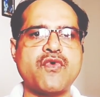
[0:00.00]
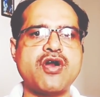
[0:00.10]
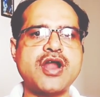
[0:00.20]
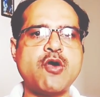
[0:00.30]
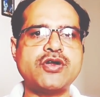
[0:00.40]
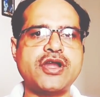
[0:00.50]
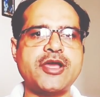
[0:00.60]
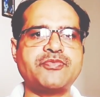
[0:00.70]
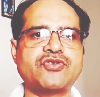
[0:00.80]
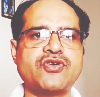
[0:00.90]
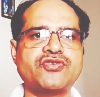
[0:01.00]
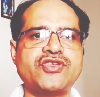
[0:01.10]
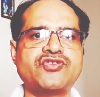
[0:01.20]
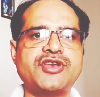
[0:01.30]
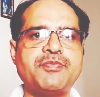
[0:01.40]
Worn out tapes
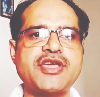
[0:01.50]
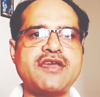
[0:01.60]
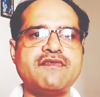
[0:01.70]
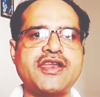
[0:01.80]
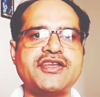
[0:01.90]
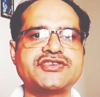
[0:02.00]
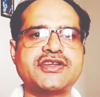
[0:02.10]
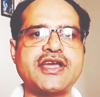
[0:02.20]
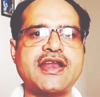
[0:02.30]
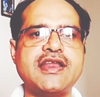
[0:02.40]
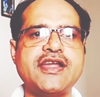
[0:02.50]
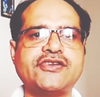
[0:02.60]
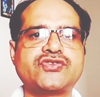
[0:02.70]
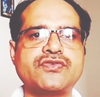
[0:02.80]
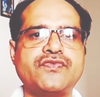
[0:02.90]
causes TPI variation and
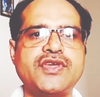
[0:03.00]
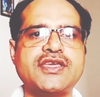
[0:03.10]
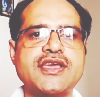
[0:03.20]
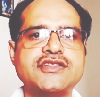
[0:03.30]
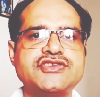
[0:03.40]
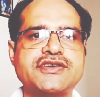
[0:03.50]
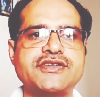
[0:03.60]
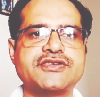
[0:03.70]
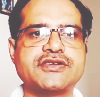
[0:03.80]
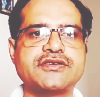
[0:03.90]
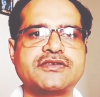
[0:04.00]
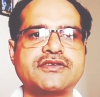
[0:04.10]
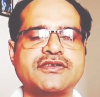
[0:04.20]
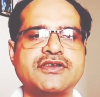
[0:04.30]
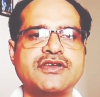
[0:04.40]
leads to weak yarn generation.
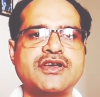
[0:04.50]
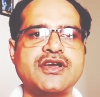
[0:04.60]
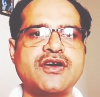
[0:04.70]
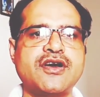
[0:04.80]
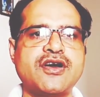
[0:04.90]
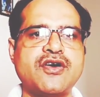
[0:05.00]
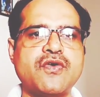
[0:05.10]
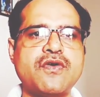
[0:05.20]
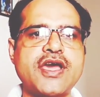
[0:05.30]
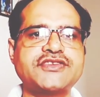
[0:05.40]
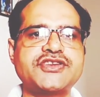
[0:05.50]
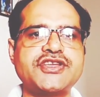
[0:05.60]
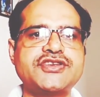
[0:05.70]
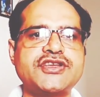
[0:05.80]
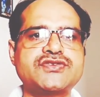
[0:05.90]

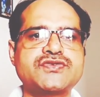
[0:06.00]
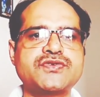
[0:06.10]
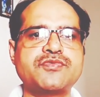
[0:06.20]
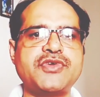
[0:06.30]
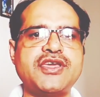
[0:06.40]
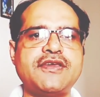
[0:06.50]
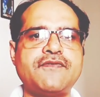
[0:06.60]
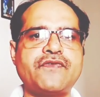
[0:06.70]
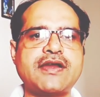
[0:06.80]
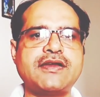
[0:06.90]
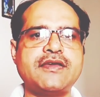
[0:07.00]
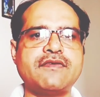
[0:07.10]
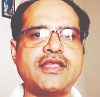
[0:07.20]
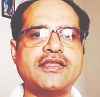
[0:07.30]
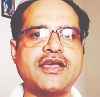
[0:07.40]
OHTC should be
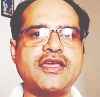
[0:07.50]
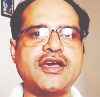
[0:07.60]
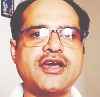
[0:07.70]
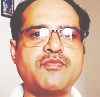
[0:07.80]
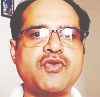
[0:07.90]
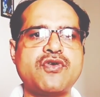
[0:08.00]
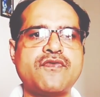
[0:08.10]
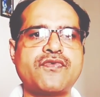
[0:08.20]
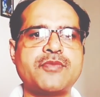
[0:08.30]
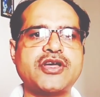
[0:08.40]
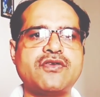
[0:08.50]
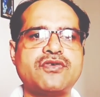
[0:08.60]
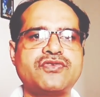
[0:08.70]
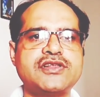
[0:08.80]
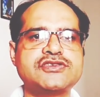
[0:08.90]
effective and the air blow from the
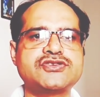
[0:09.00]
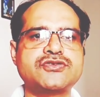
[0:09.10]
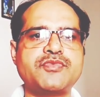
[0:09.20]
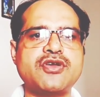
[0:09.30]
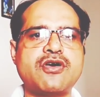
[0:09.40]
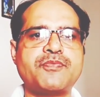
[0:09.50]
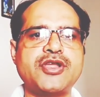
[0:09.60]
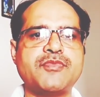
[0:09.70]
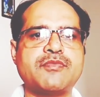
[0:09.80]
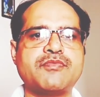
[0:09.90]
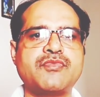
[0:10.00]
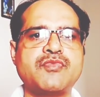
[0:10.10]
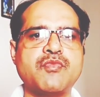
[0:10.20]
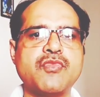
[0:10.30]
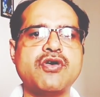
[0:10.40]
nozzles should be optimum.
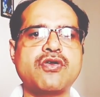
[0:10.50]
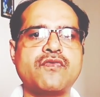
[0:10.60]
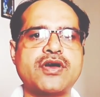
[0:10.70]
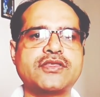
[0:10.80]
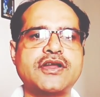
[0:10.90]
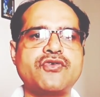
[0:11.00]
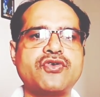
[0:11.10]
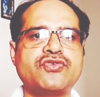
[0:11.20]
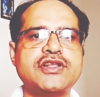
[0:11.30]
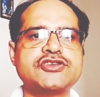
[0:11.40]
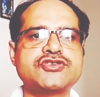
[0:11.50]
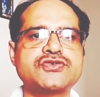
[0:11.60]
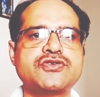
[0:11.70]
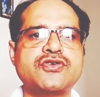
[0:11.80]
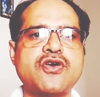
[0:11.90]
Moreover, the nozzles
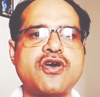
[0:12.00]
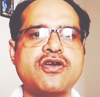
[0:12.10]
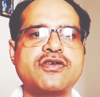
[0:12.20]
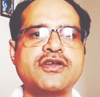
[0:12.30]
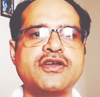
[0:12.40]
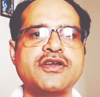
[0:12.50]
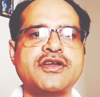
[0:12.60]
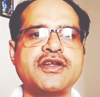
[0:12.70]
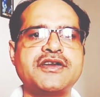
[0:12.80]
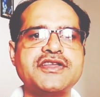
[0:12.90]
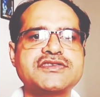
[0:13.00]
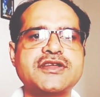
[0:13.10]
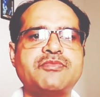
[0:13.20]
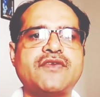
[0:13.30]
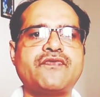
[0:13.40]
should not
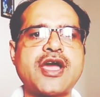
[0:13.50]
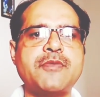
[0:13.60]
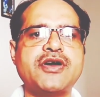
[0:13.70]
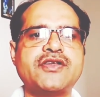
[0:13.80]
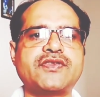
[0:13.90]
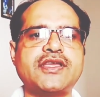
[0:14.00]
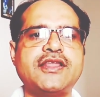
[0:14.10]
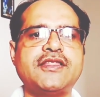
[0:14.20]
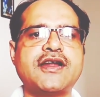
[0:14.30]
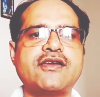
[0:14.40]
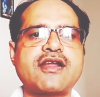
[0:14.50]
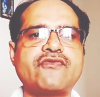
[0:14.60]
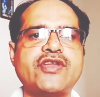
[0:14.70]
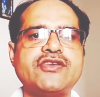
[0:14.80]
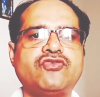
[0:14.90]
disturb the fibers in the
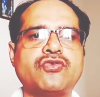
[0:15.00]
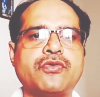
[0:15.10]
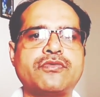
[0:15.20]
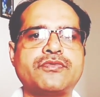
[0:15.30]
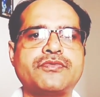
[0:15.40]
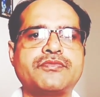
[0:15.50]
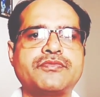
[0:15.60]
drafting zone.